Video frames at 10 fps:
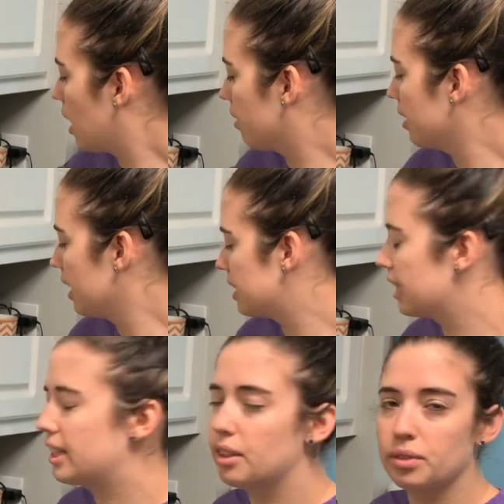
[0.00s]
I really like to
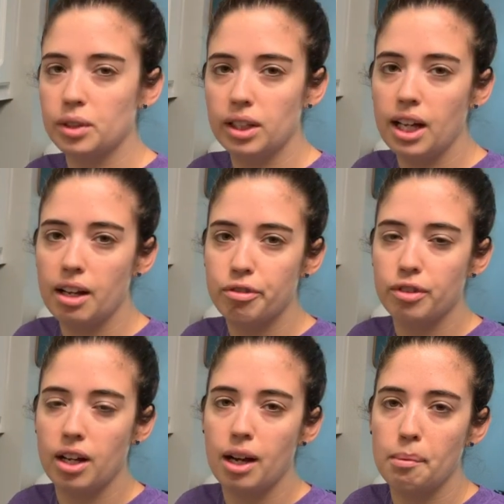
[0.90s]
get the arugula
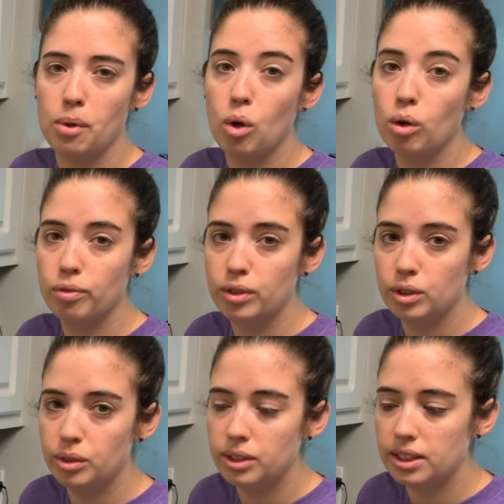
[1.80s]
from Whole
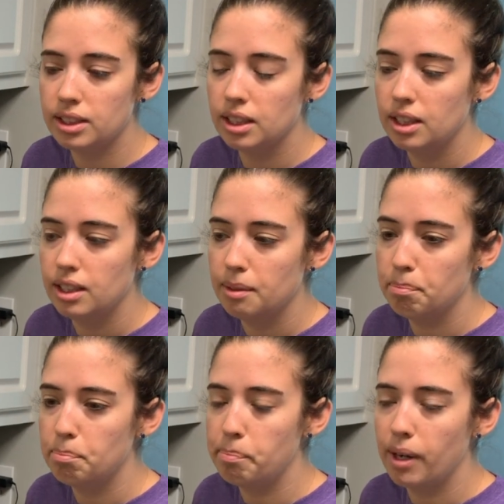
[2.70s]
Foods,
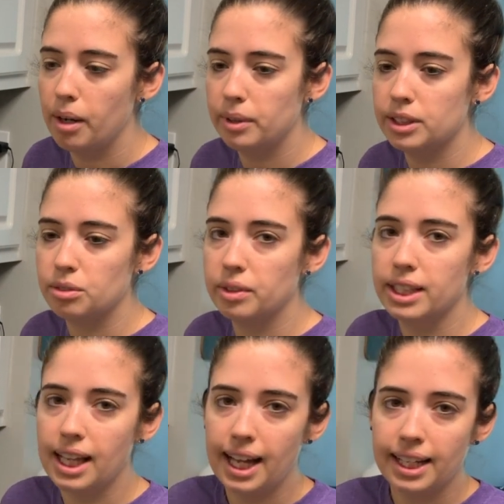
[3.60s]
but we just
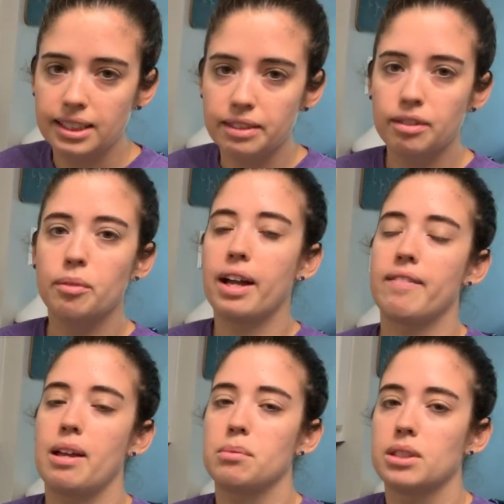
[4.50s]
realized, even though we
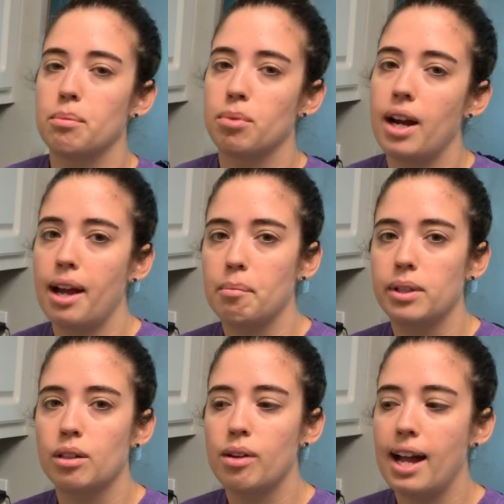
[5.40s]
have Amazon Prime,
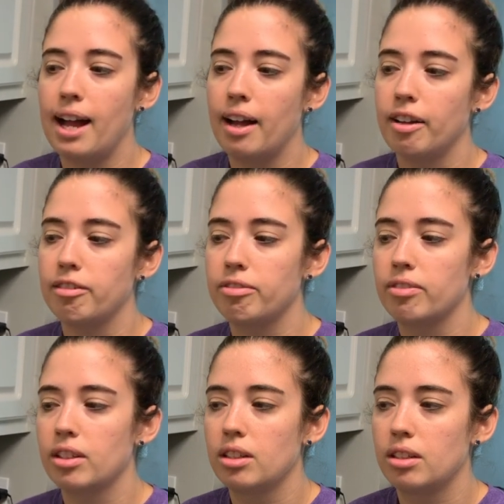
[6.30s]
we don't have
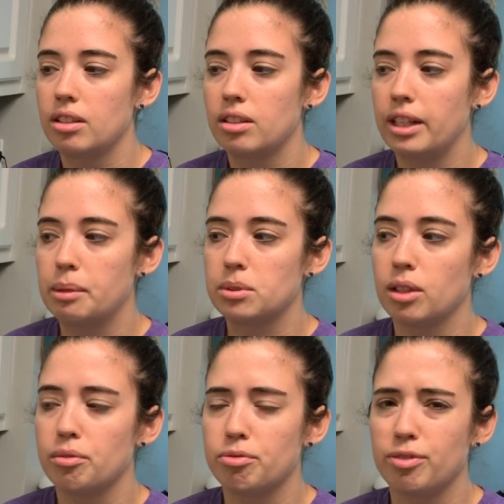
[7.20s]

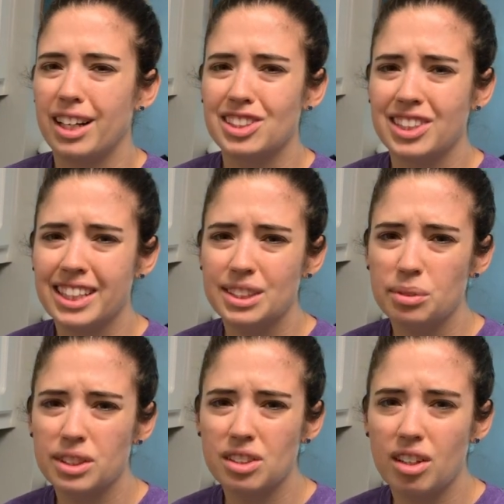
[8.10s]
Amazon Fresh, I guess
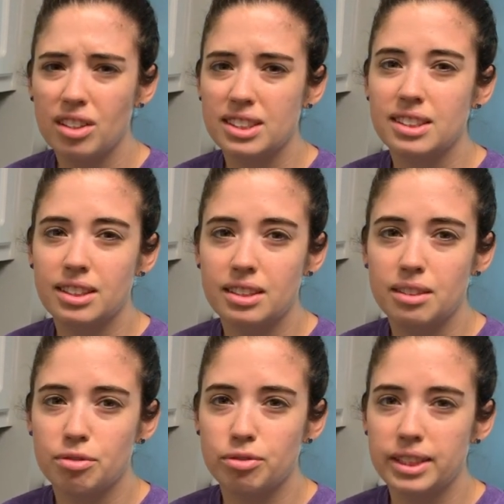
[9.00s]
what it's called. It's the
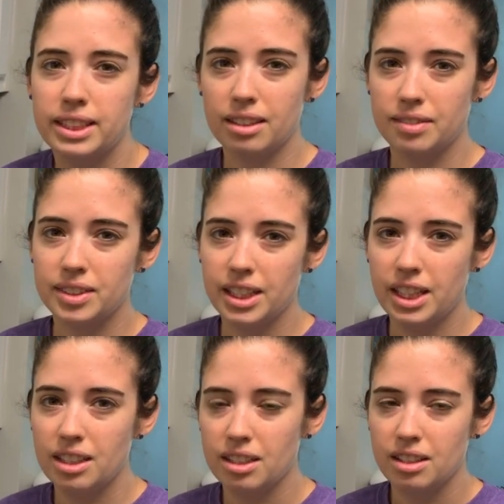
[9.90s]
free
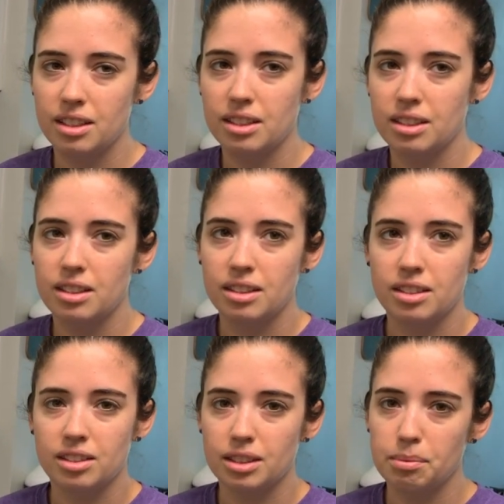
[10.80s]
delivery
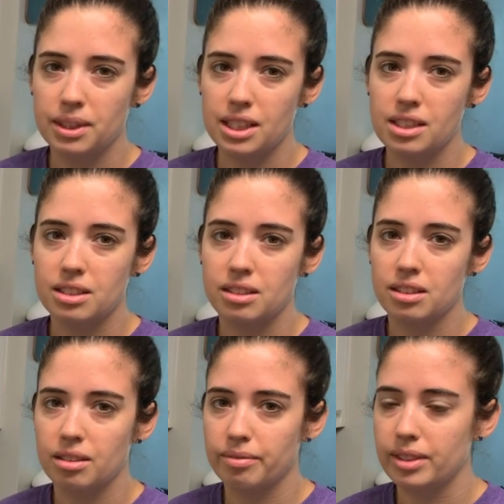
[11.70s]
or something like that.
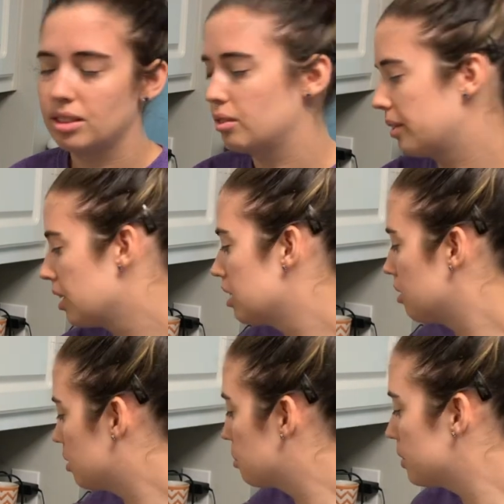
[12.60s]
So that's something.
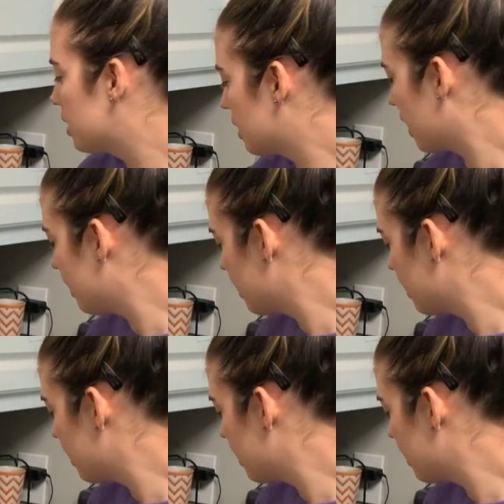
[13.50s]
So we just got